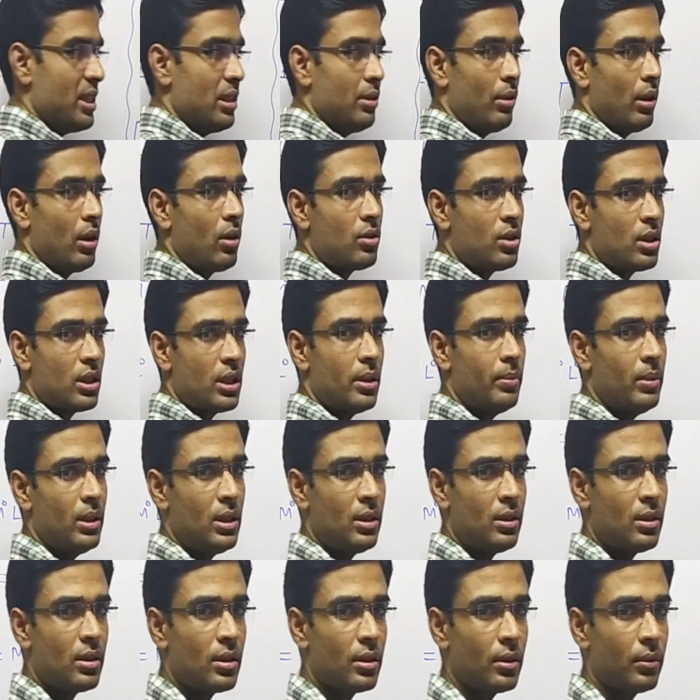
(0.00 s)
in velocity
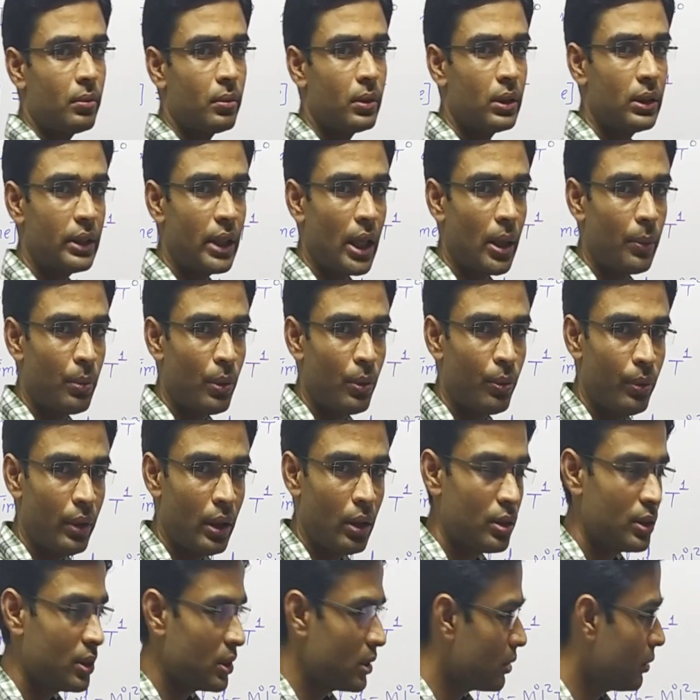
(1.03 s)
means one type of
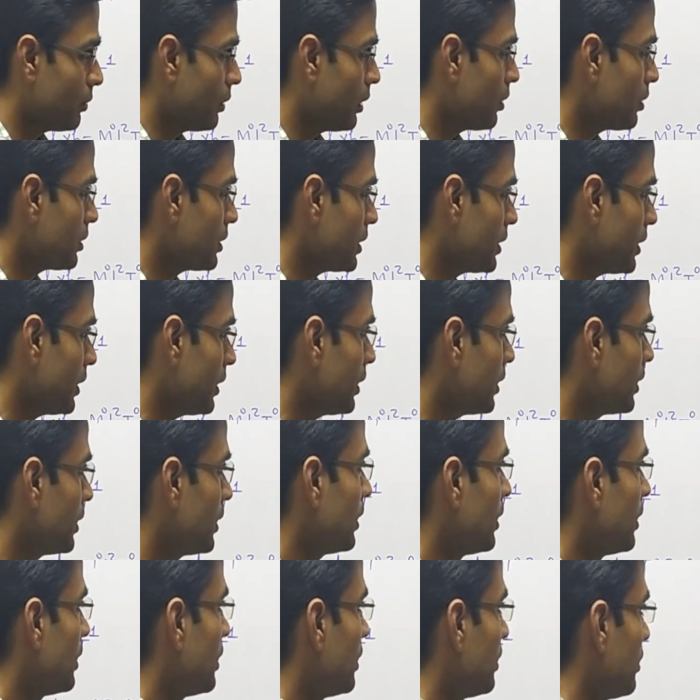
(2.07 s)
velocity.
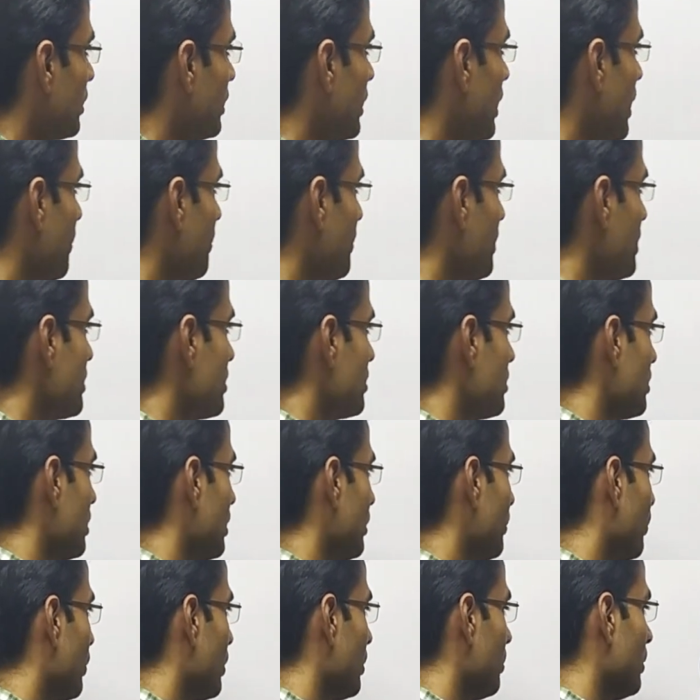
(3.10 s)
The
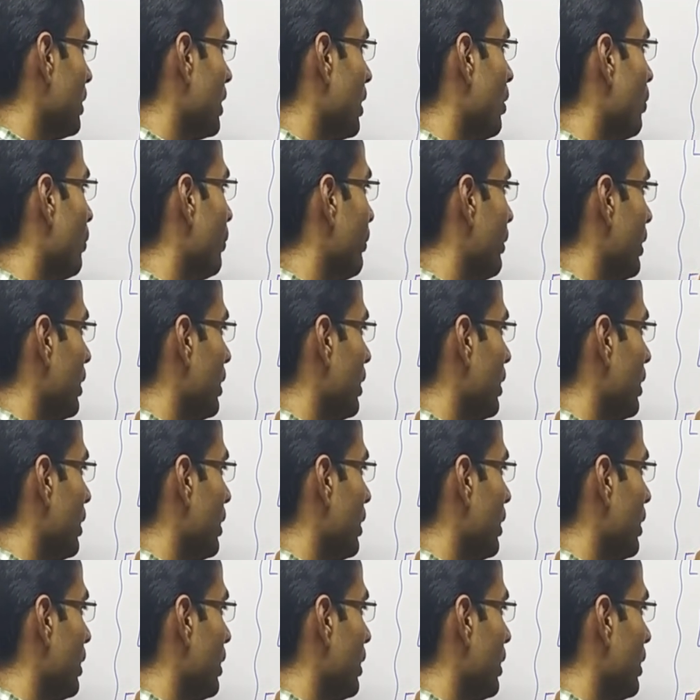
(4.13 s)
dimensional formula of